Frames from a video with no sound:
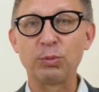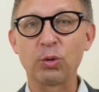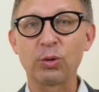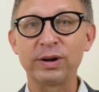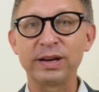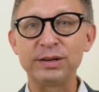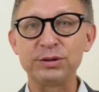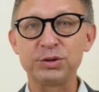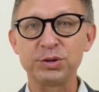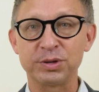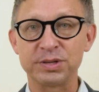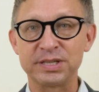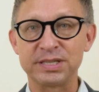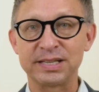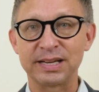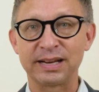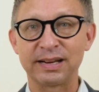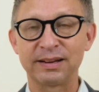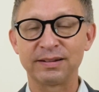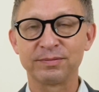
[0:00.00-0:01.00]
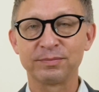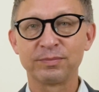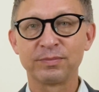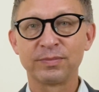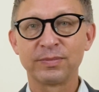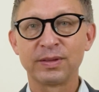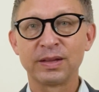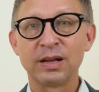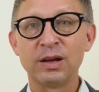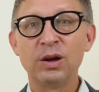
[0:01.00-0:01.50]
more interesting.
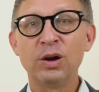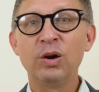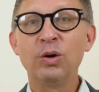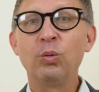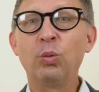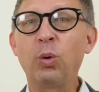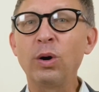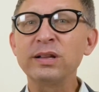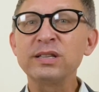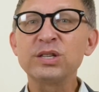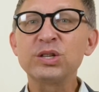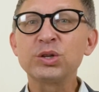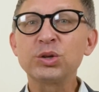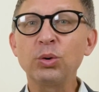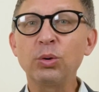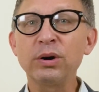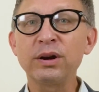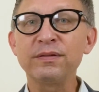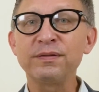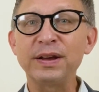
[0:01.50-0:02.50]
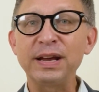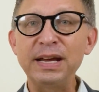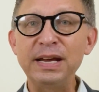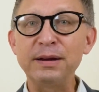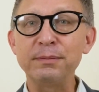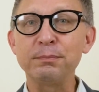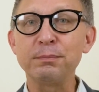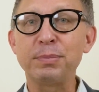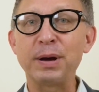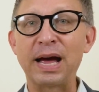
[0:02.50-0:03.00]
What sort of
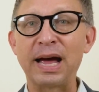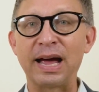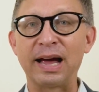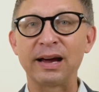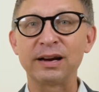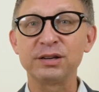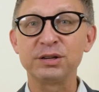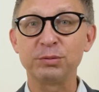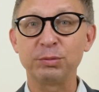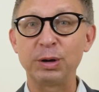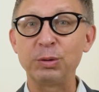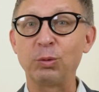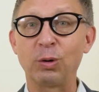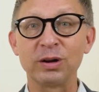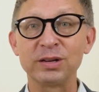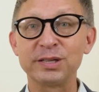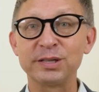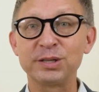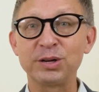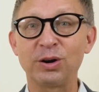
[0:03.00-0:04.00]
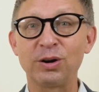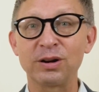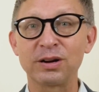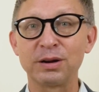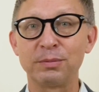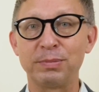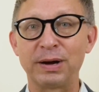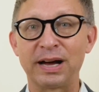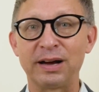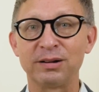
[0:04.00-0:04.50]
impact do we want to talk
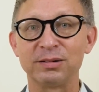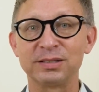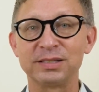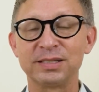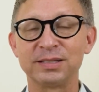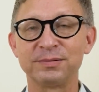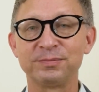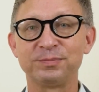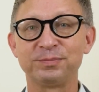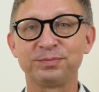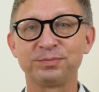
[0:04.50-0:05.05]
about?